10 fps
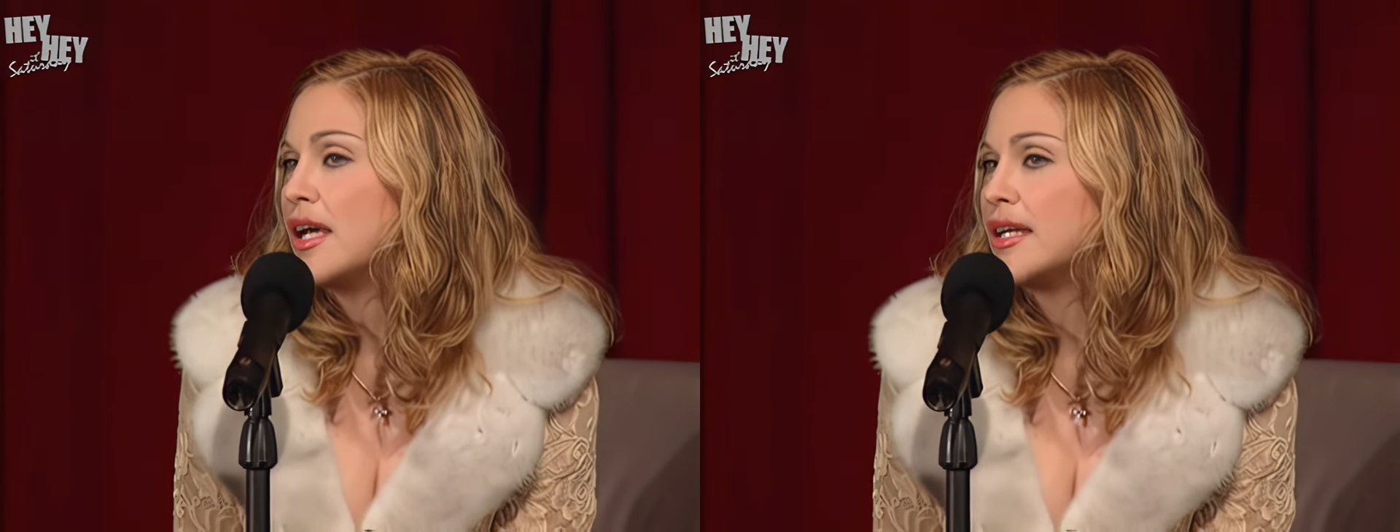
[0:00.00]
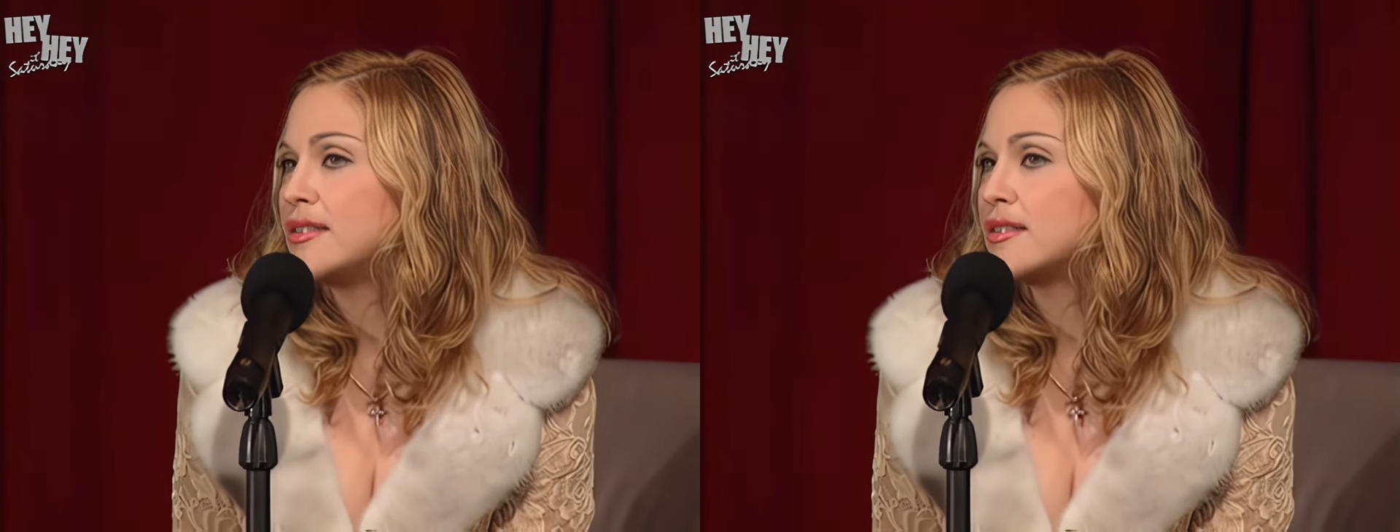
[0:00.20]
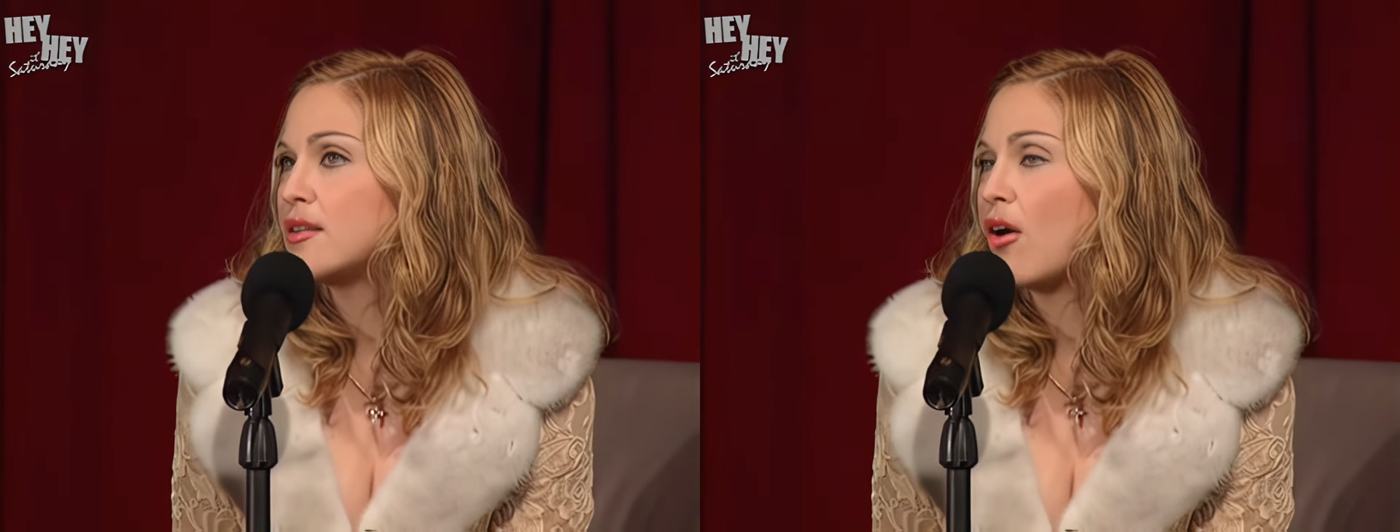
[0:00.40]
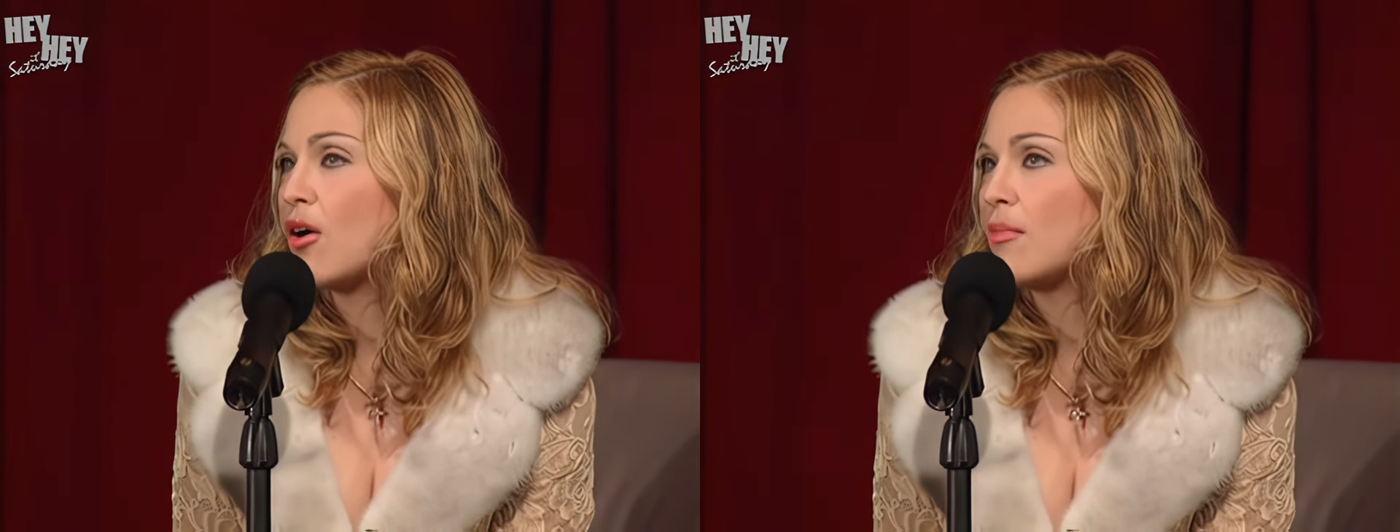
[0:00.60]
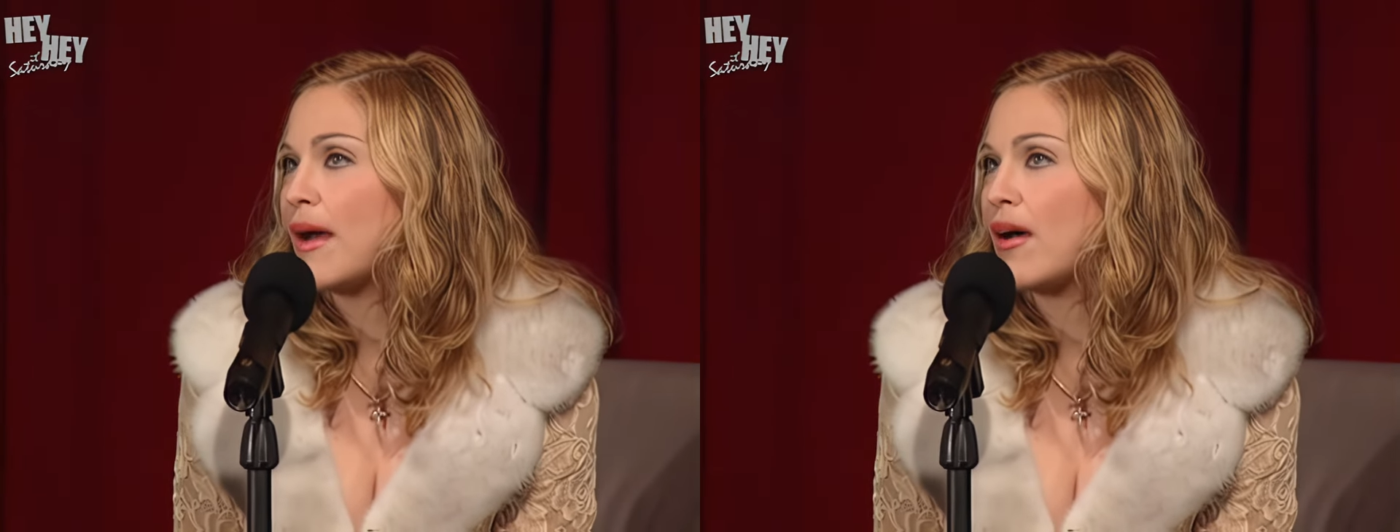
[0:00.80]
it's a
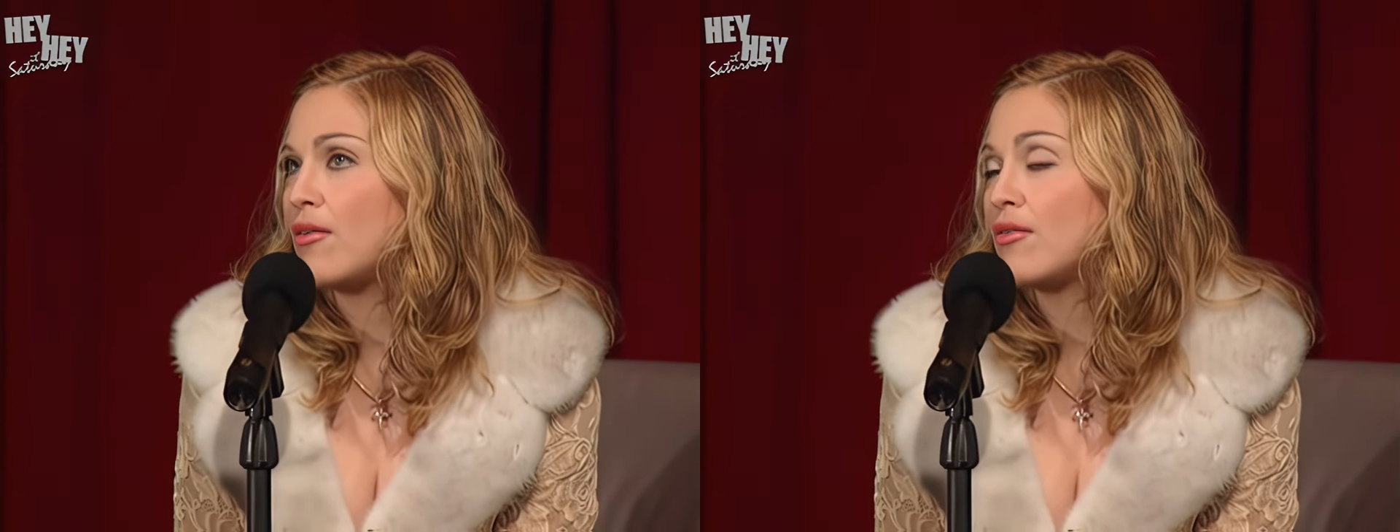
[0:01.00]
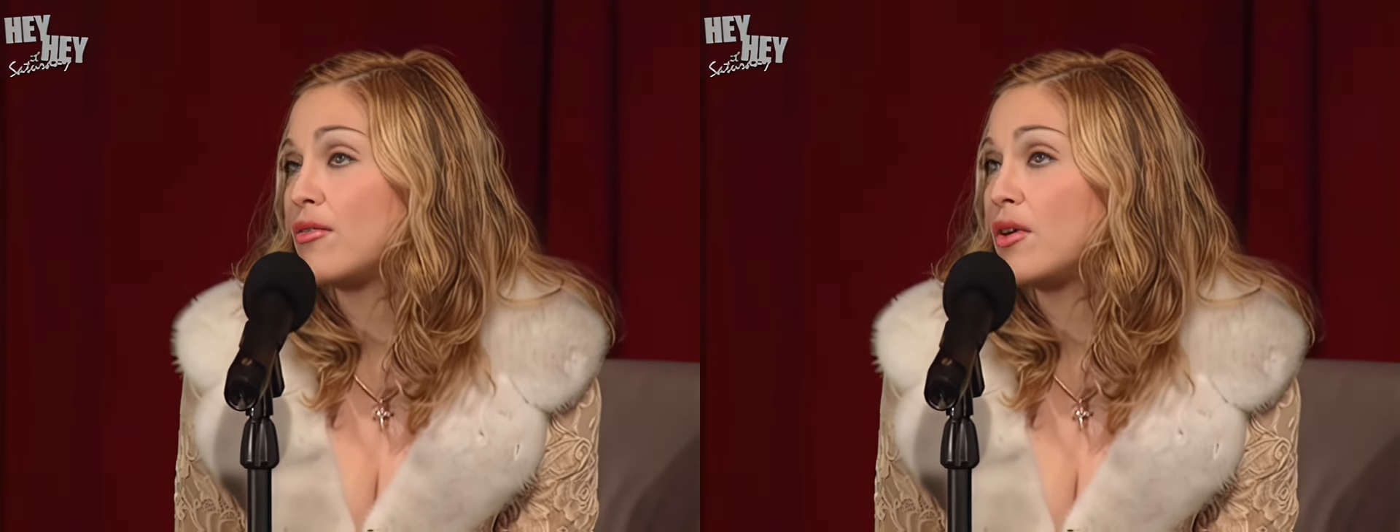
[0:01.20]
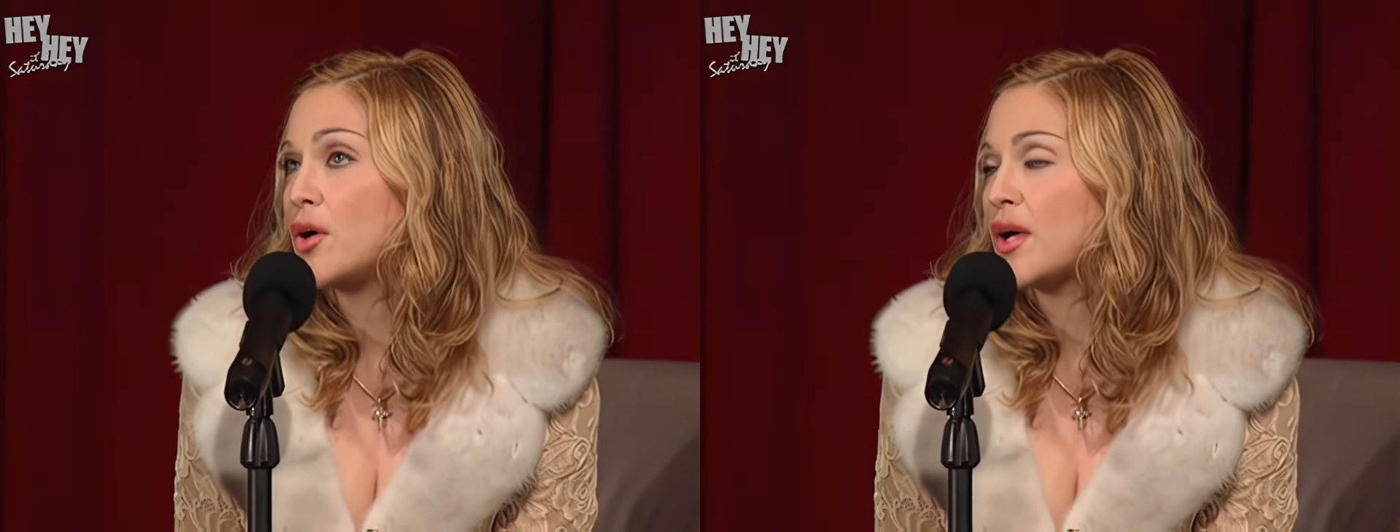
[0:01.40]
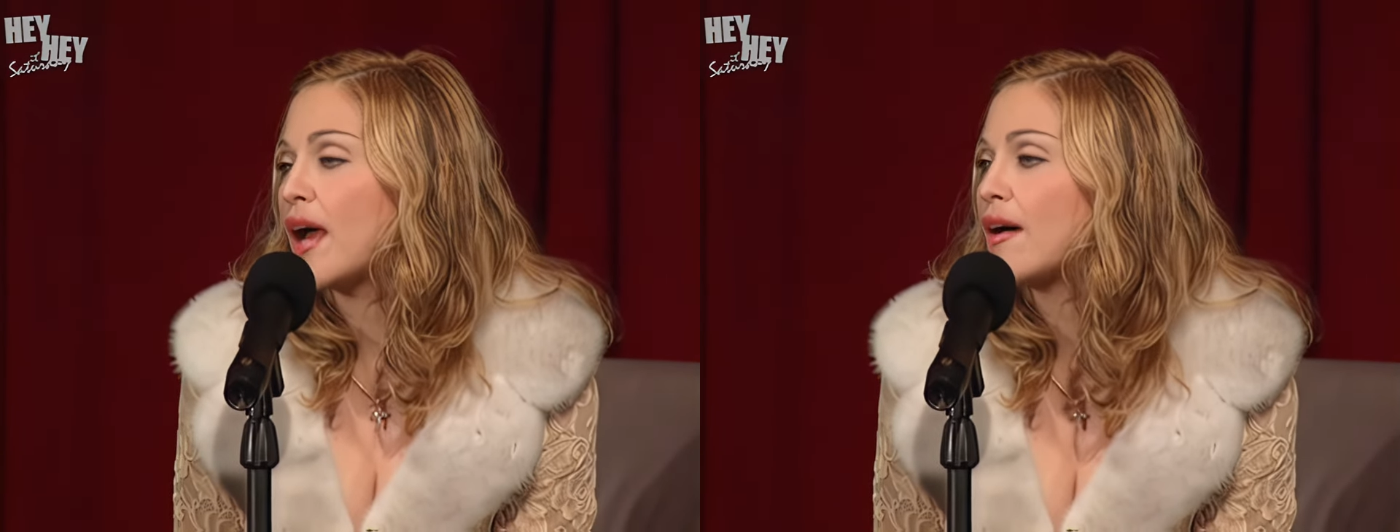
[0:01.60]
song about growing